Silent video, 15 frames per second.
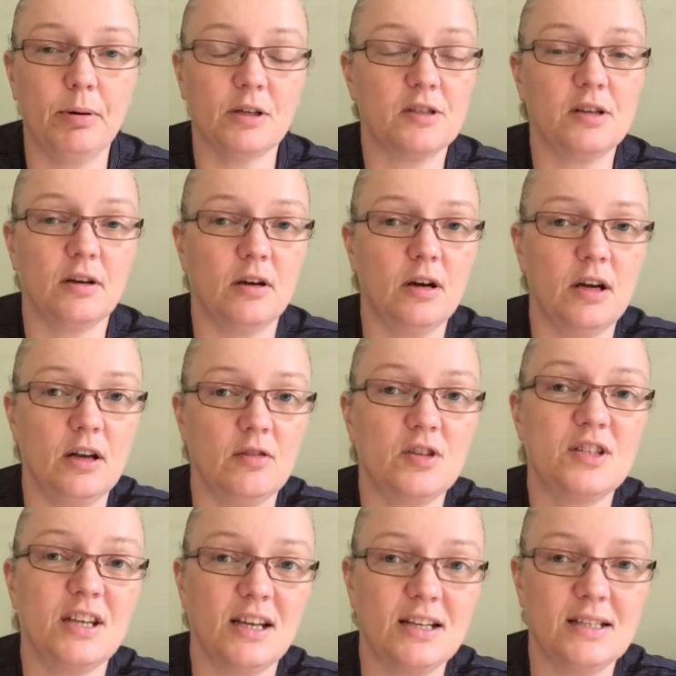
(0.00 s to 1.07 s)
But
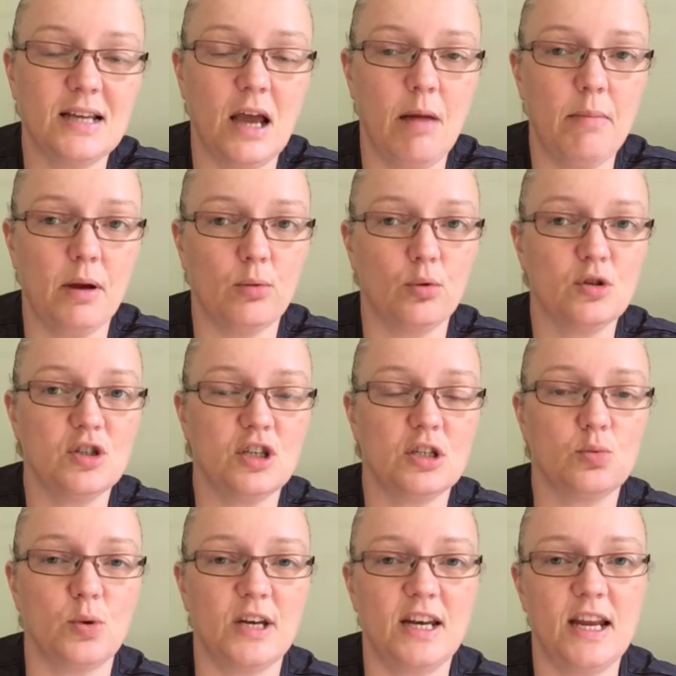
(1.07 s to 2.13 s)
the second time it wasn't
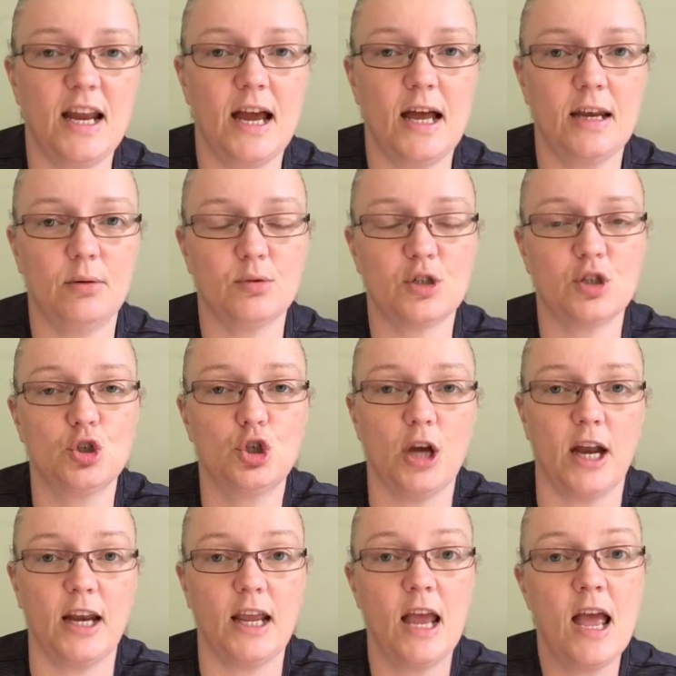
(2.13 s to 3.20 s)
as windy and it was sun
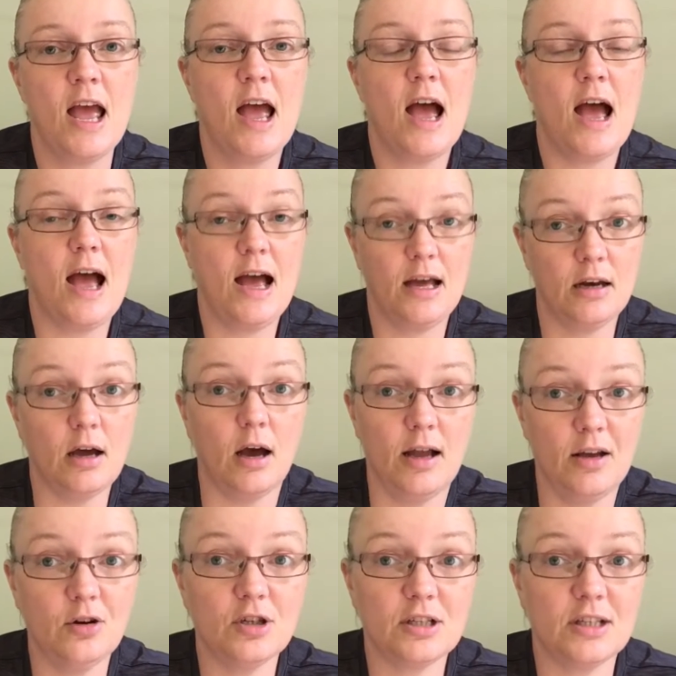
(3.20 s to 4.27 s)
shining, and
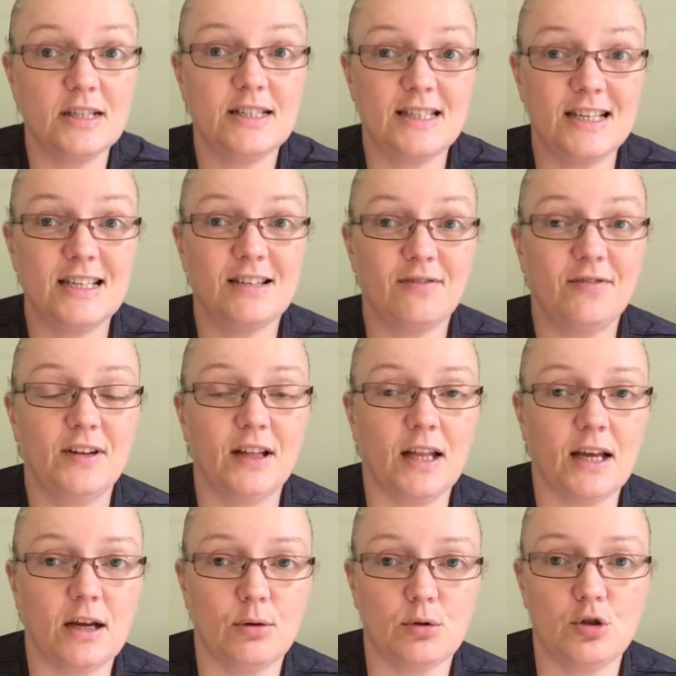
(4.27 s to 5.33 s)
I honestly did feel
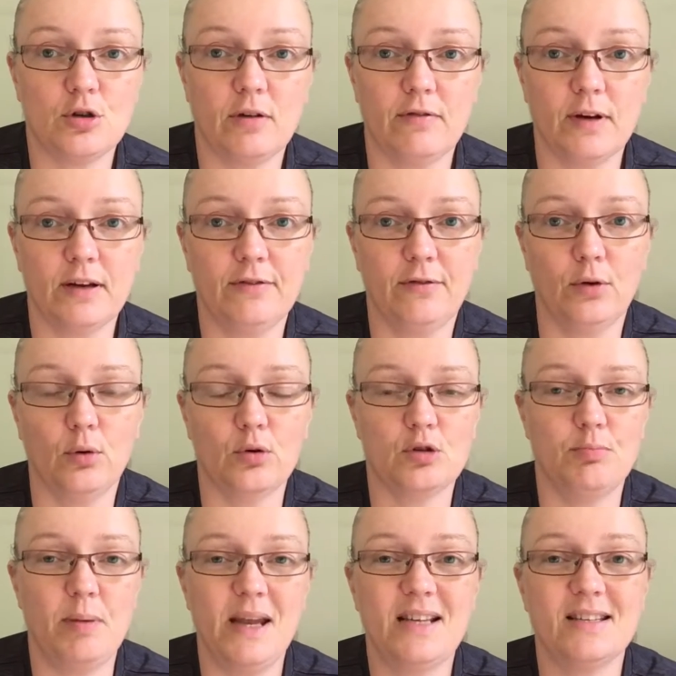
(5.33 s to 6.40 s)
like I was travelling
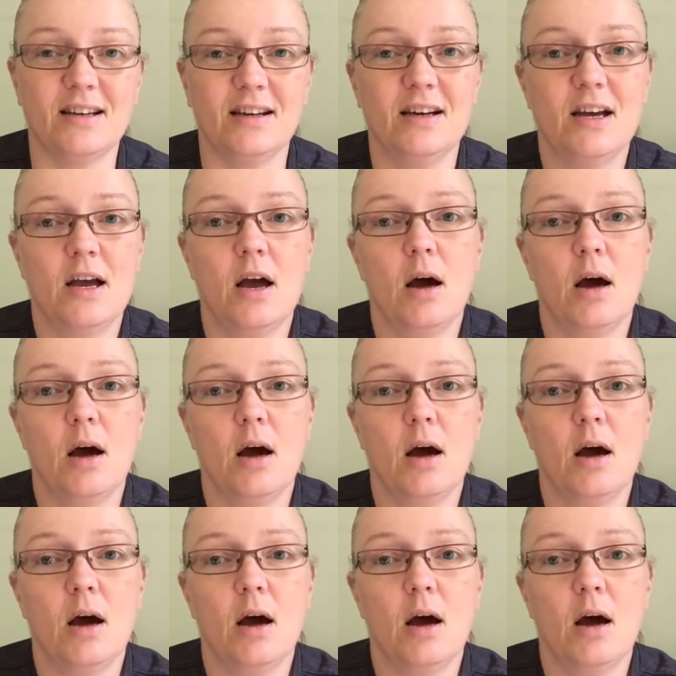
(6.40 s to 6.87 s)
forwards better.